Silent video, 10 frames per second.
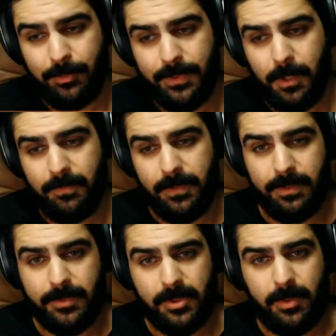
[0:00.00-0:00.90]
it with coffee.
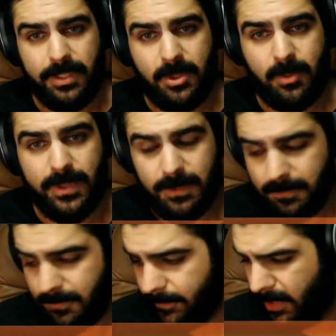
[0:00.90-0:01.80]
It was quite exquisite.
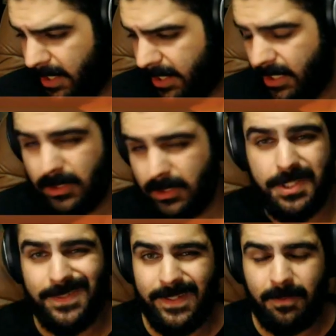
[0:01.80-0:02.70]
I got
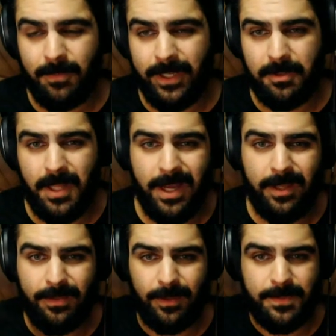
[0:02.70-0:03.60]
Lushington and my
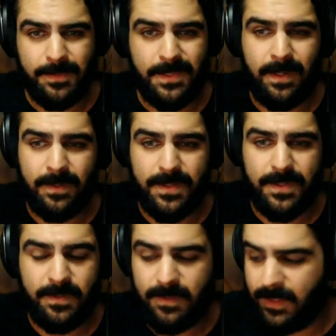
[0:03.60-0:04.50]
Goliath
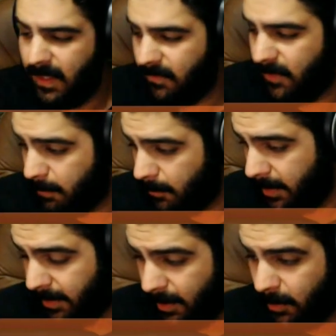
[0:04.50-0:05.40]
upstairs. Can't vape it
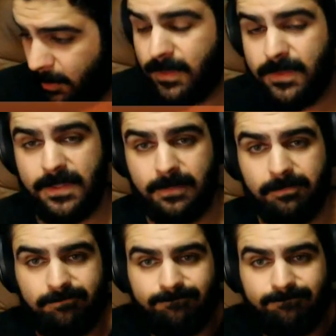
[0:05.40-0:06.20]
right now because